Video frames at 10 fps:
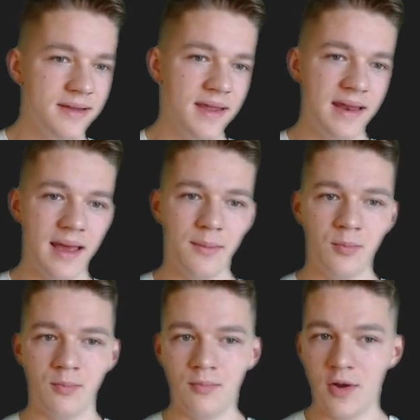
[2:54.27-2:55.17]
then
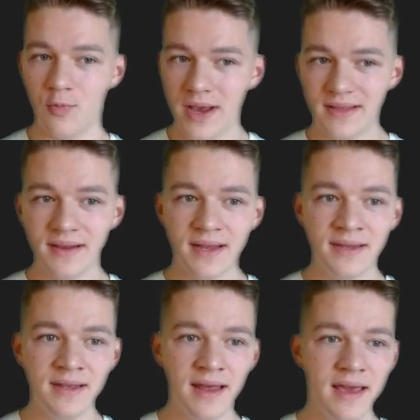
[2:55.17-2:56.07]
I'm awaiting the
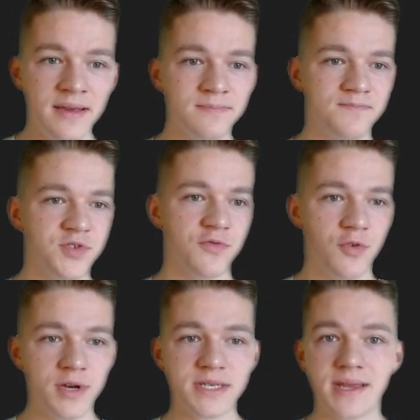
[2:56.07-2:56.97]
delay. So
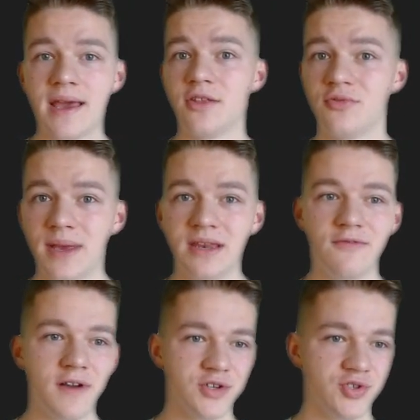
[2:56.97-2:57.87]
for this, I had to make the
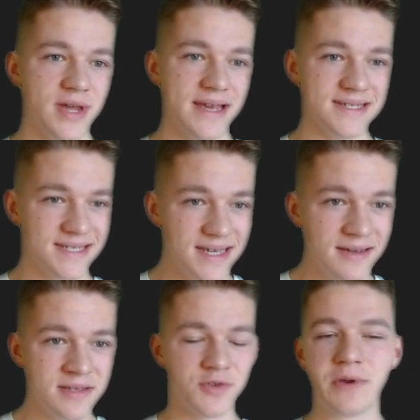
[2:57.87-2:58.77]
function
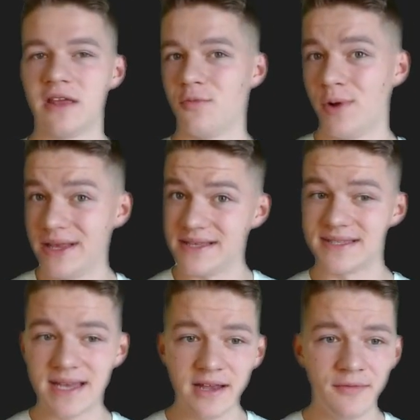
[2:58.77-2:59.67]
async so we can wait
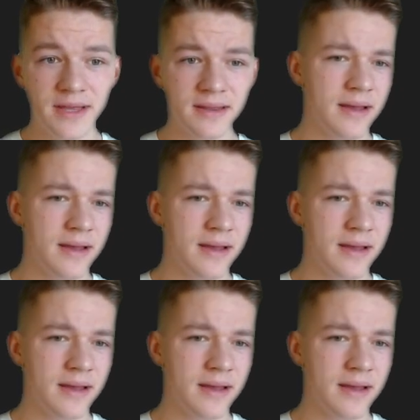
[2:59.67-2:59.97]
inside of it